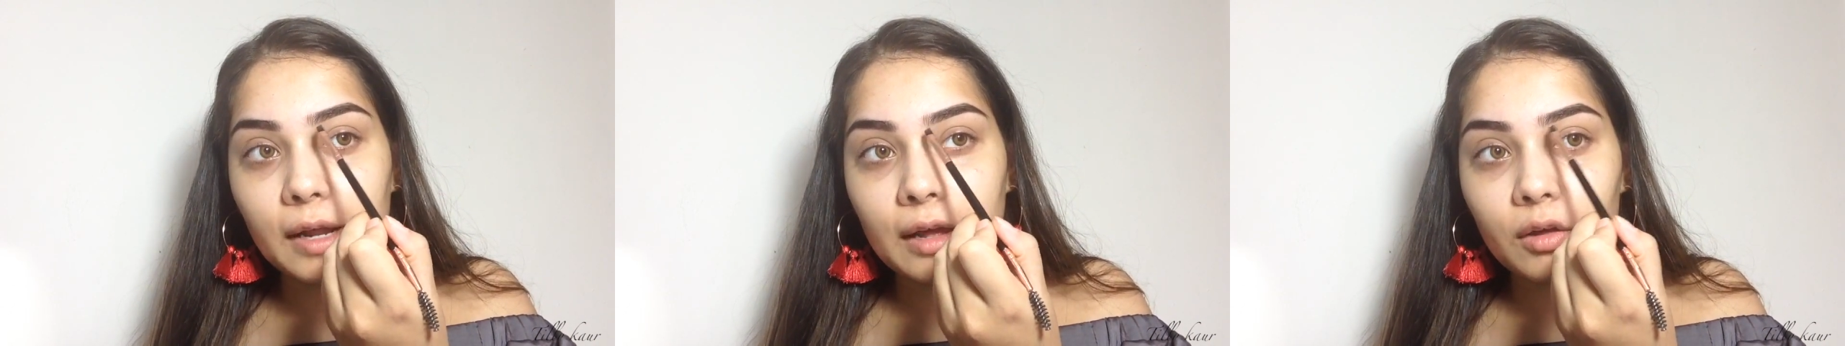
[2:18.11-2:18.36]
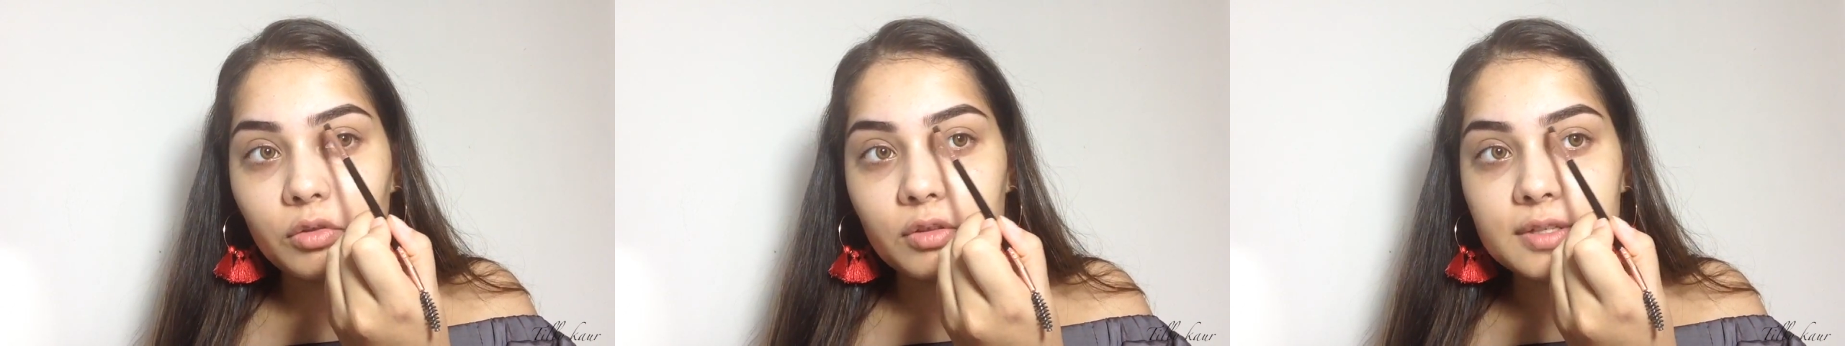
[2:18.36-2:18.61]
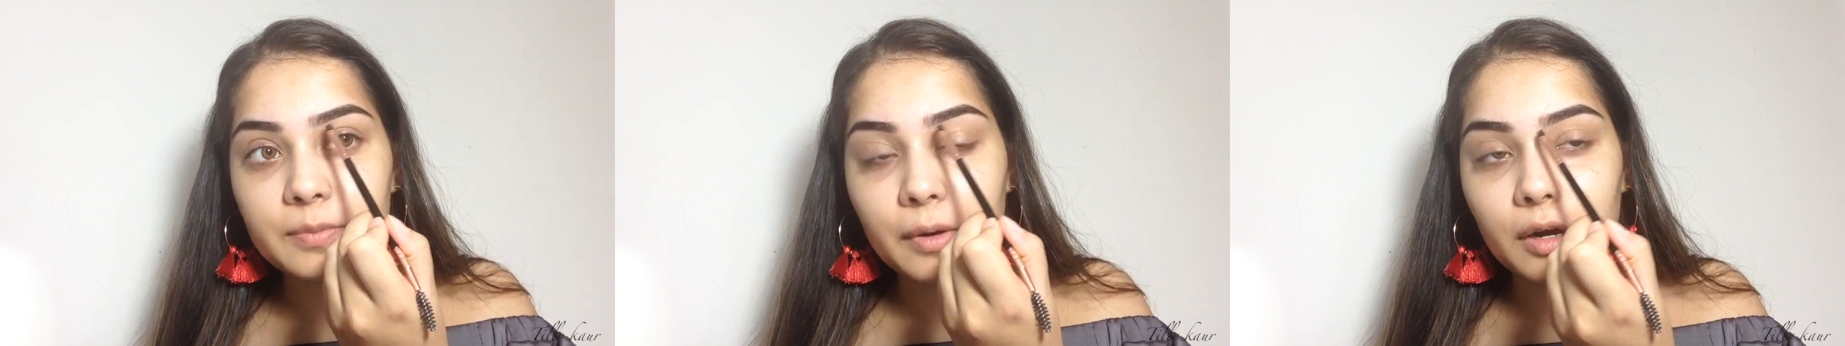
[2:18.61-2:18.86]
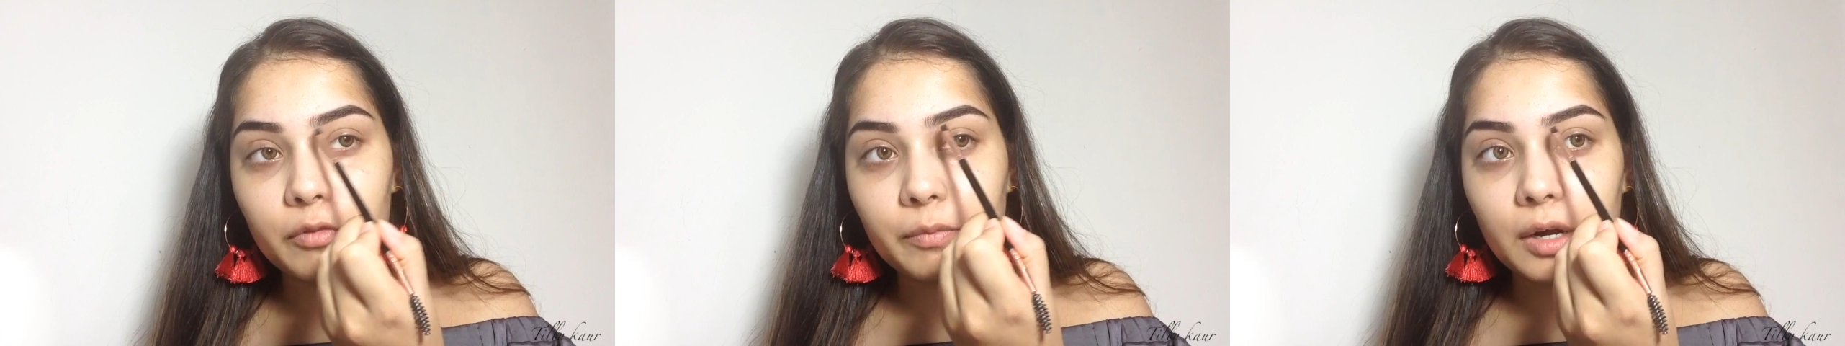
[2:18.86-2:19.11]
out this
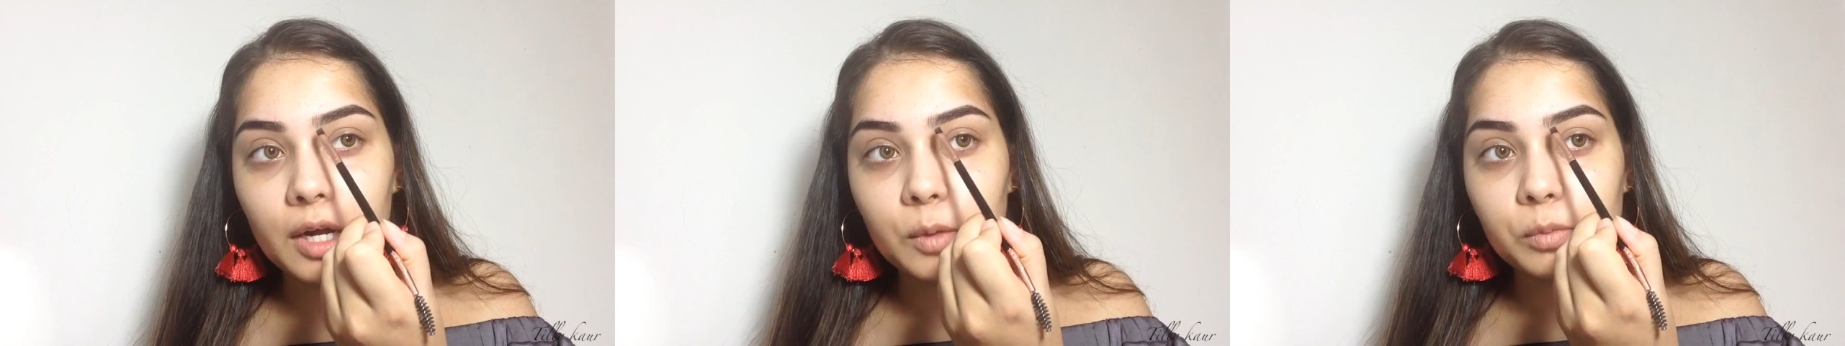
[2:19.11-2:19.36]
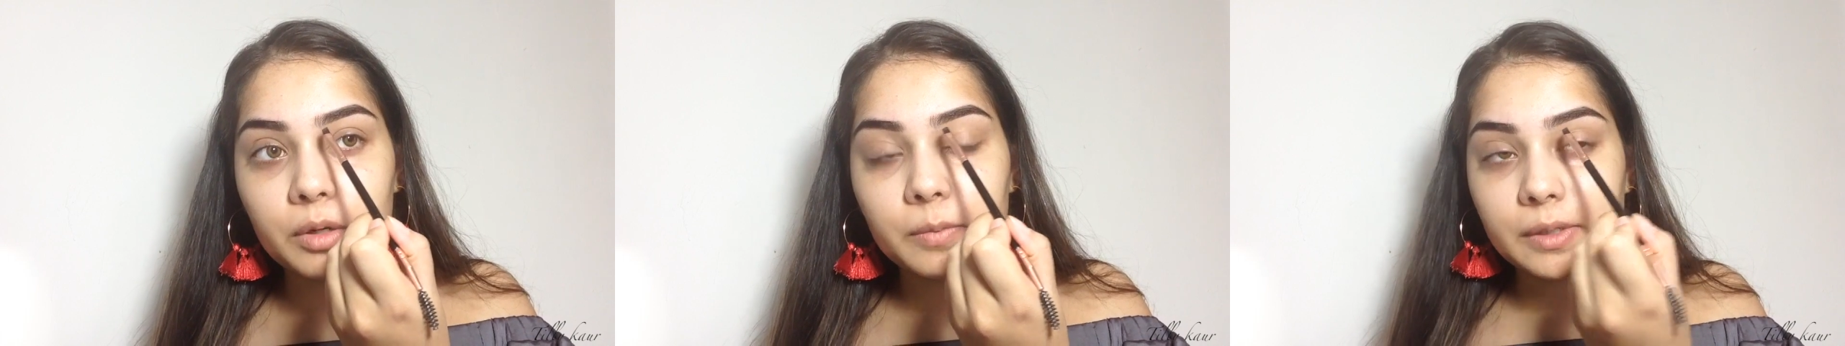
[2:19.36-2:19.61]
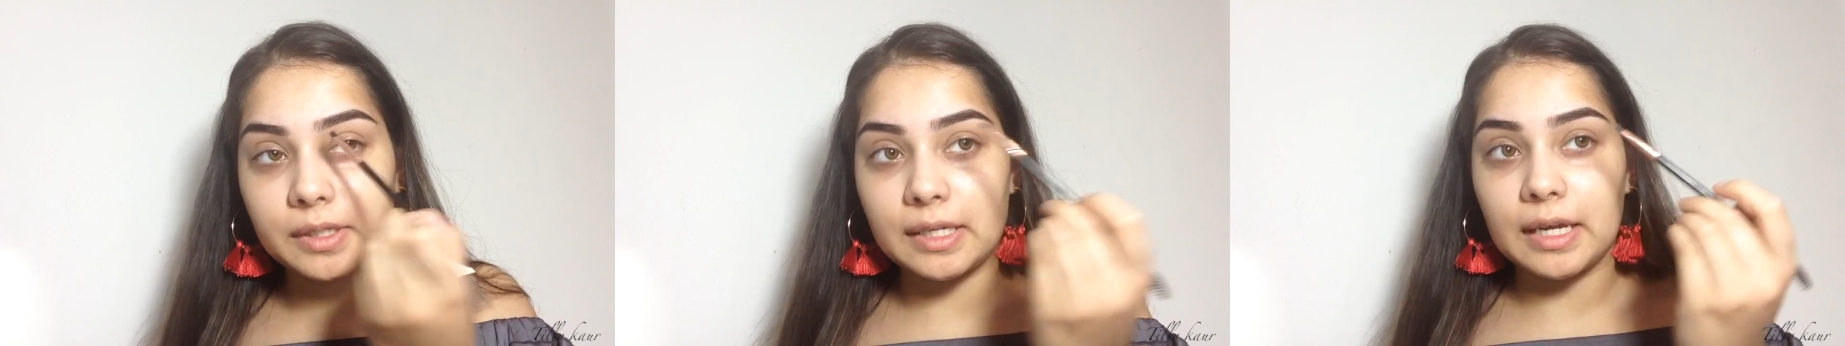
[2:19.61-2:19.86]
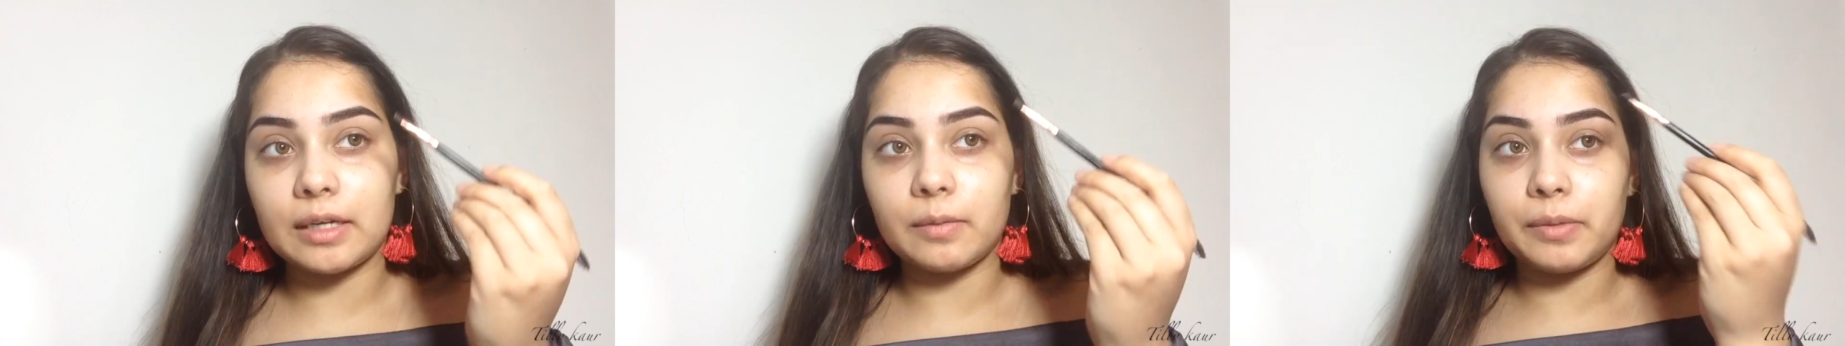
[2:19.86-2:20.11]
part of my eyebrow because I
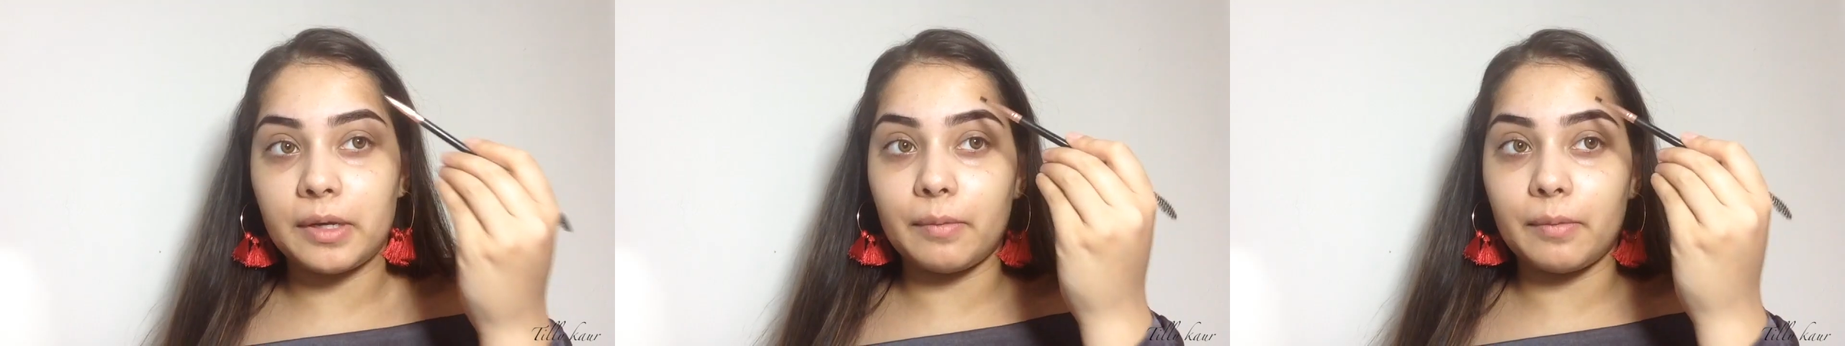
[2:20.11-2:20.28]
had a